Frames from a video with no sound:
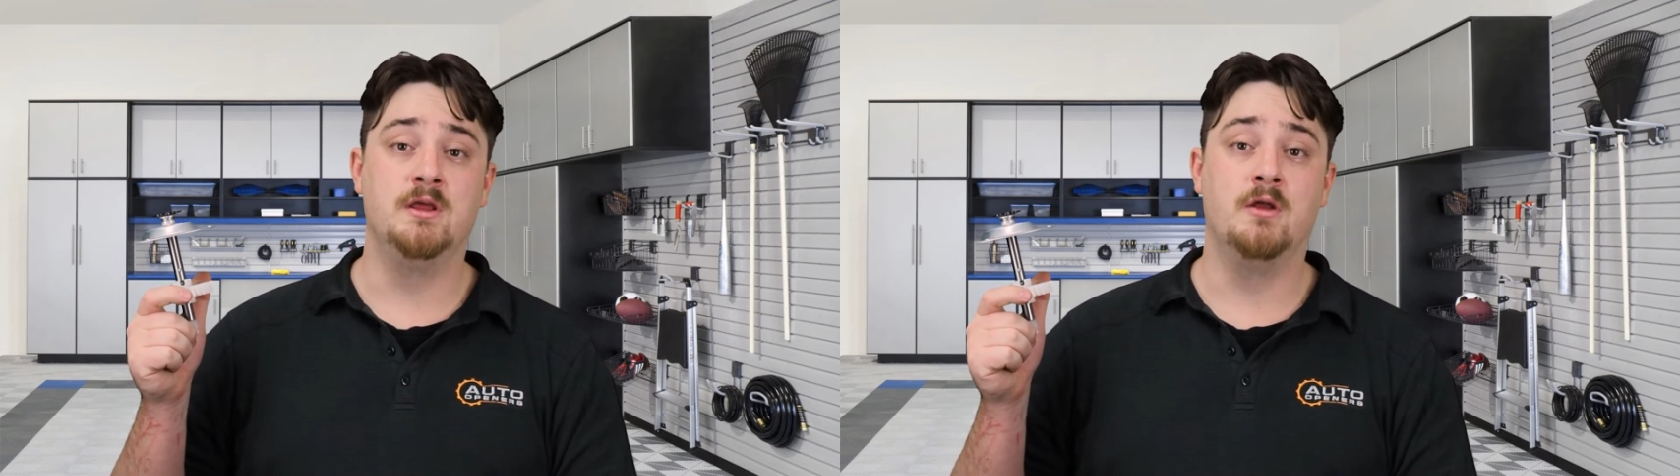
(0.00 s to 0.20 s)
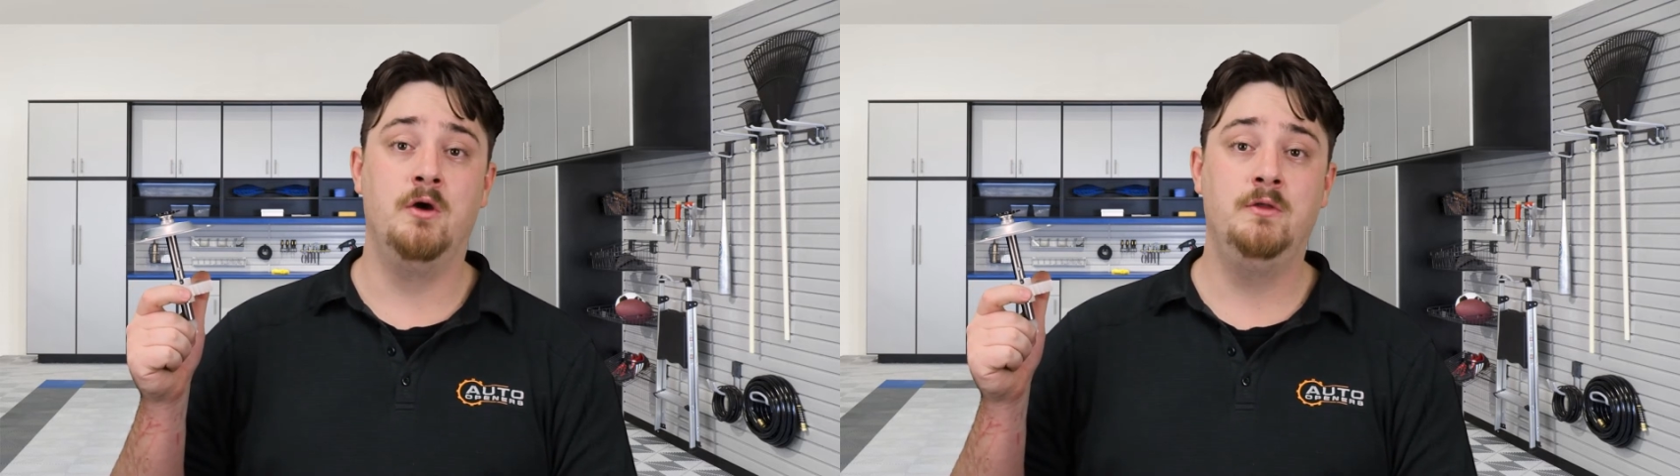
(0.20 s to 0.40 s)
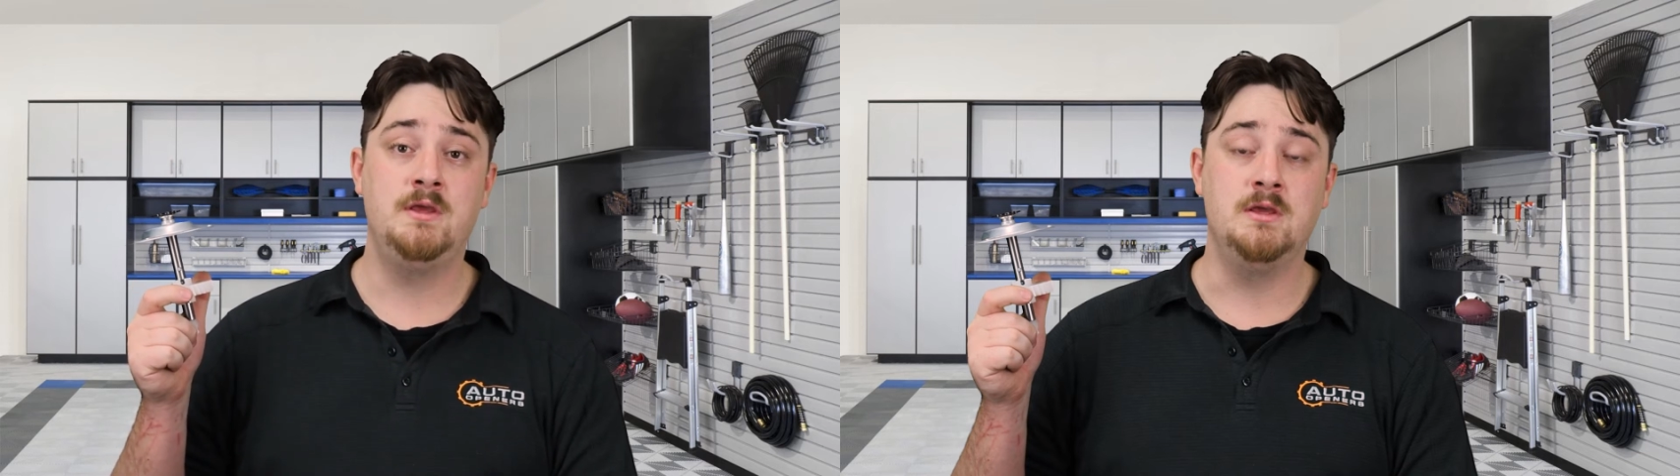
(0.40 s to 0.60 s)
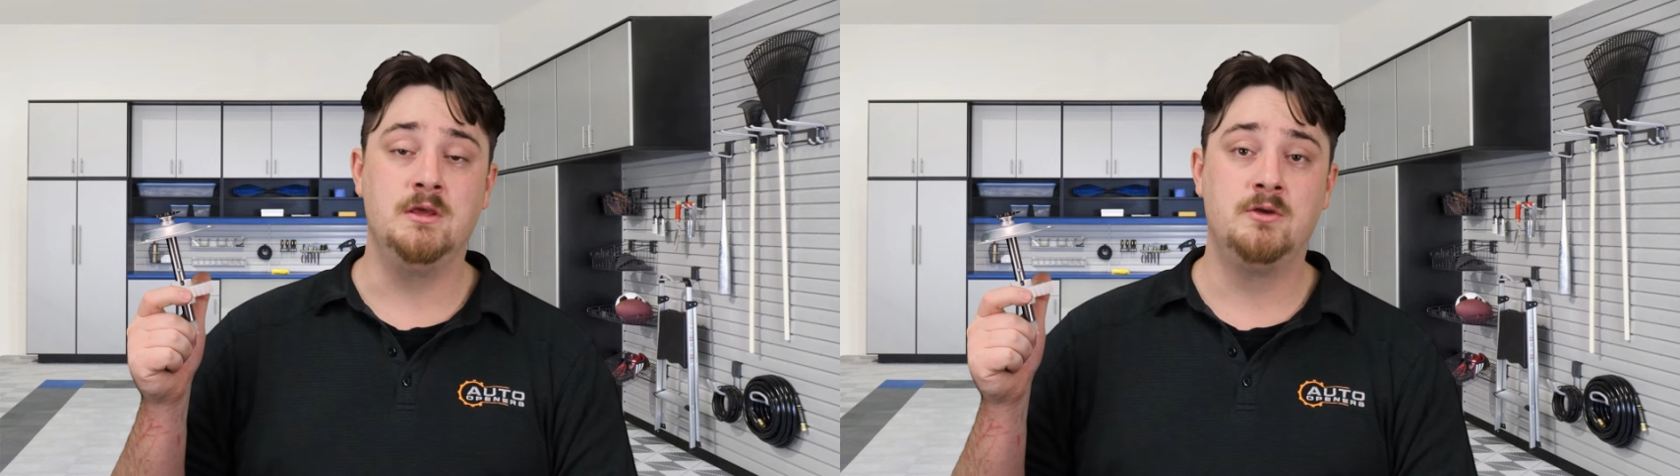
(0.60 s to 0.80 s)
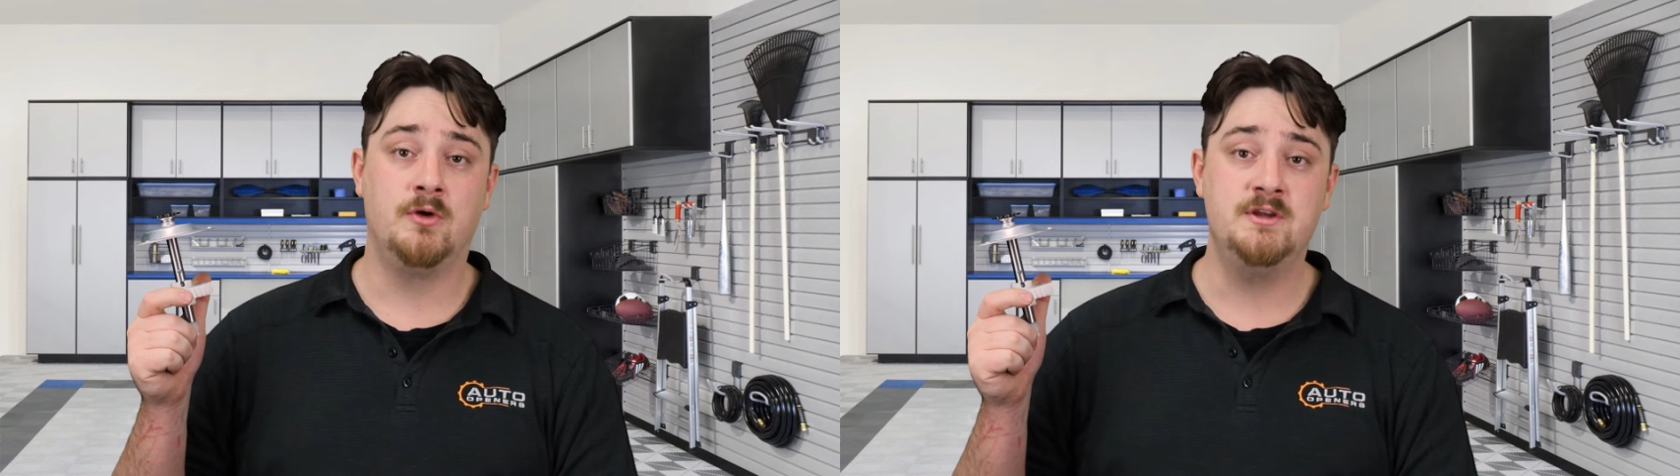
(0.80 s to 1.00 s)
it only
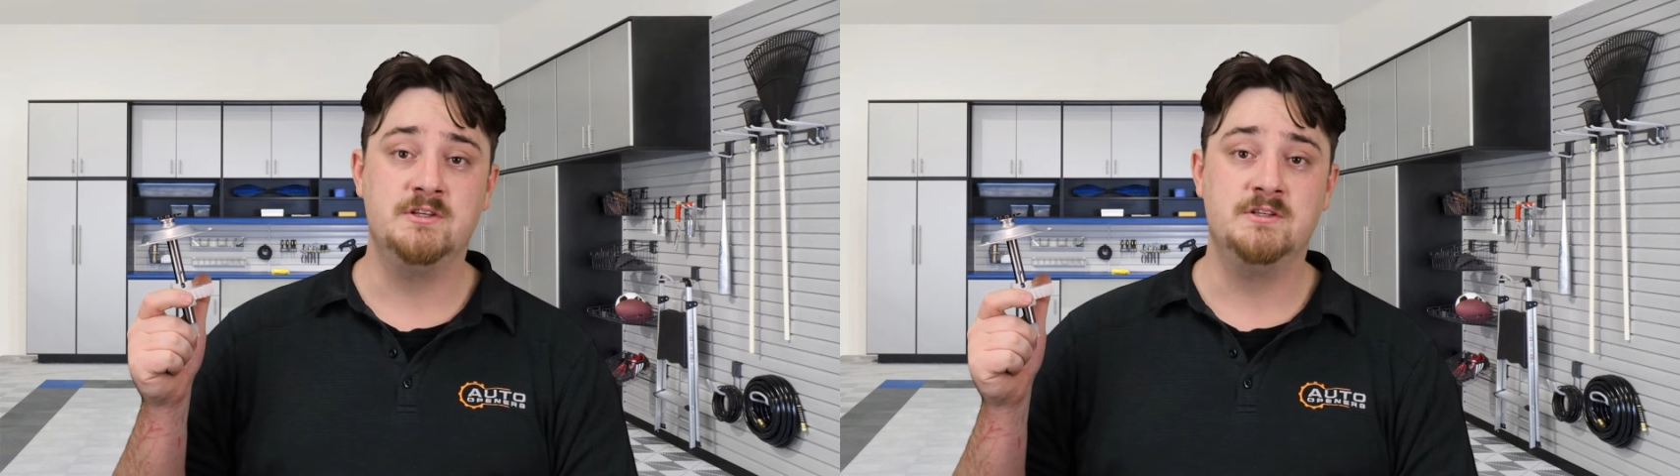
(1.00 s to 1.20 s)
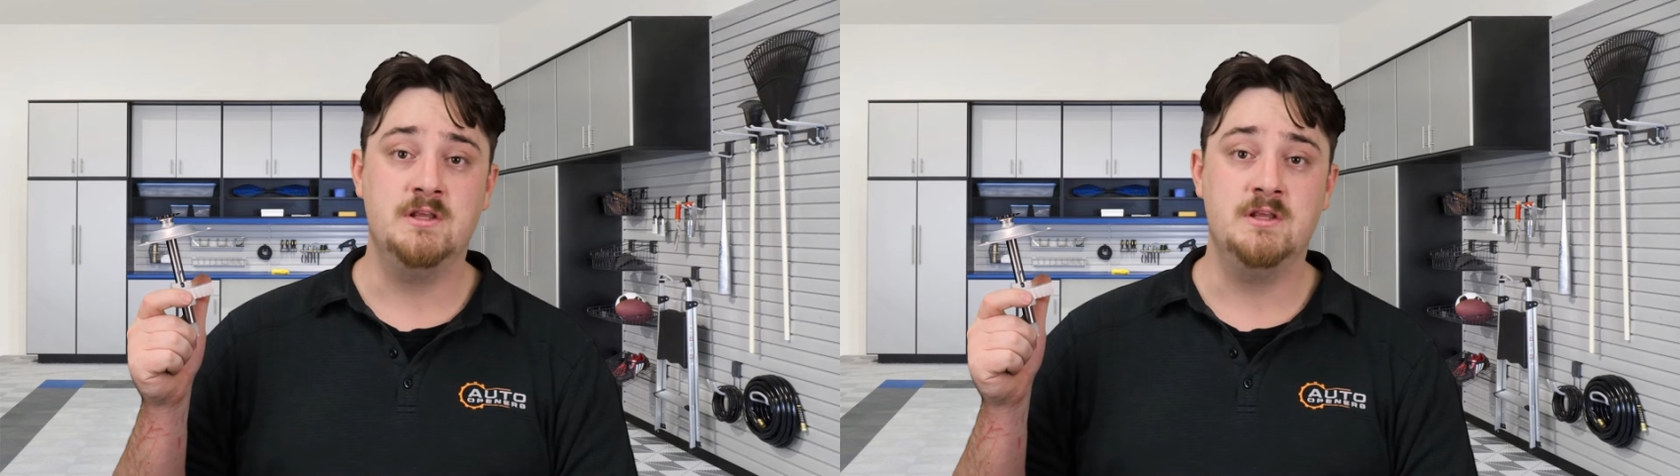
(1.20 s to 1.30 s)
increases